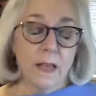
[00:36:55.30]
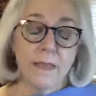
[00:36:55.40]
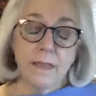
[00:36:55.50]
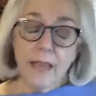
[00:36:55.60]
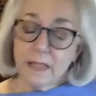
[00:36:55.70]

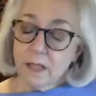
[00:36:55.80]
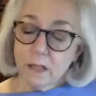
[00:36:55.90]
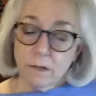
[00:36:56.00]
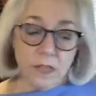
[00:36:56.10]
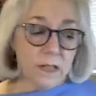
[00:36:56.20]
And that
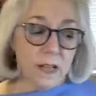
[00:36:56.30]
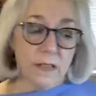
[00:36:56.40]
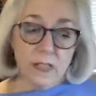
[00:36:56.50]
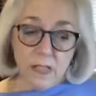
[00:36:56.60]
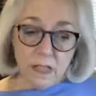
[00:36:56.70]
situation I've
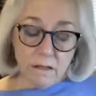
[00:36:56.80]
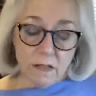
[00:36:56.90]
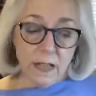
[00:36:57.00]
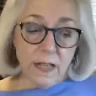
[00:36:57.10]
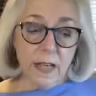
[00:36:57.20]
seen,
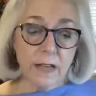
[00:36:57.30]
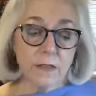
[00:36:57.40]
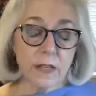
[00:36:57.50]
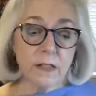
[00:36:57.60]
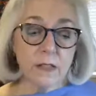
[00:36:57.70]
and
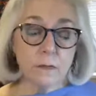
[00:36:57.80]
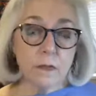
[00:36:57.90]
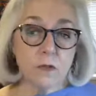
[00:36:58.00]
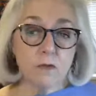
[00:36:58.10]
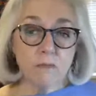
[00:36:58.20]
it is
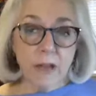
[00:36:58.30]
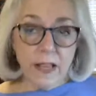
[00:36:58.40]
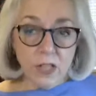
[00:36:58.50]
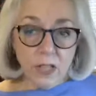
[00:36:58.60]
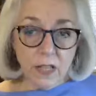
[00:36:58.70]

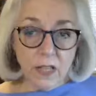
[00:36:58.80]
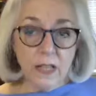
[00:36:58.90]
tragic.